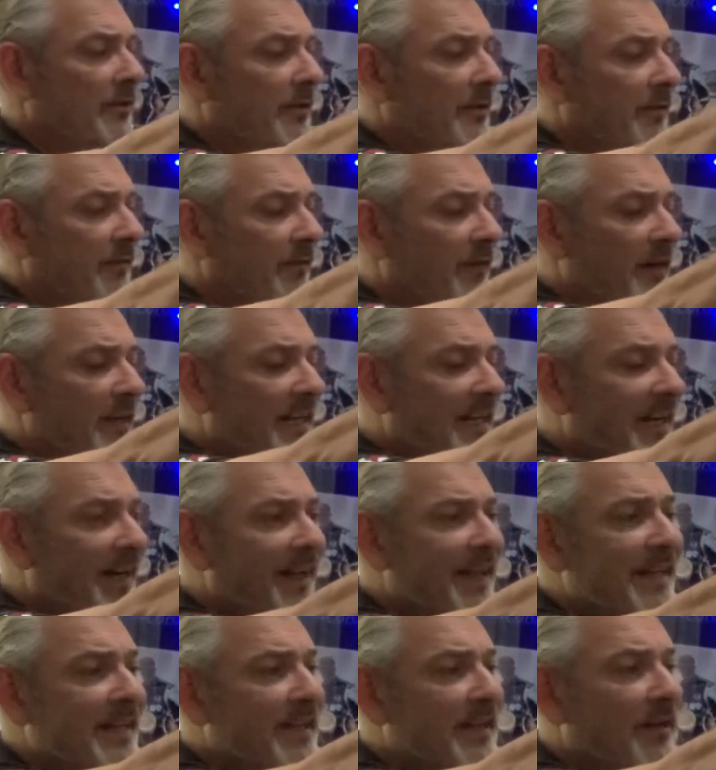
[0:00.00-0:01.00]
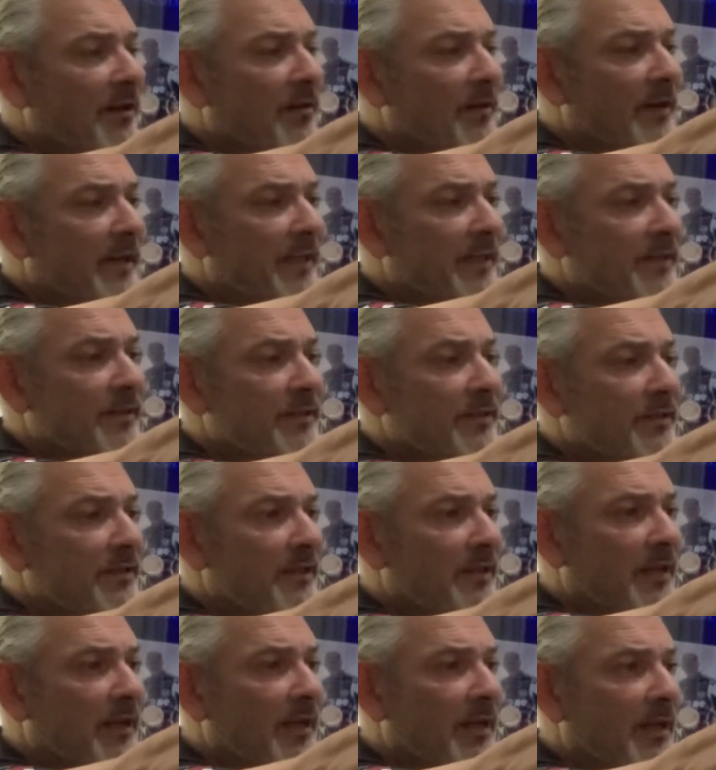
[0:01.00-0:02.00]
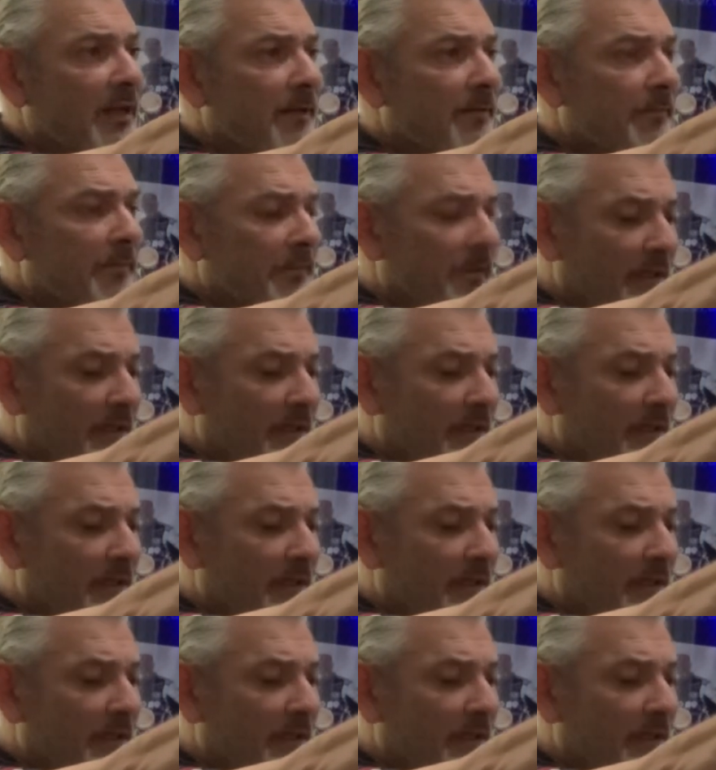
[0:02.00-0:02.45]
very clean lines. The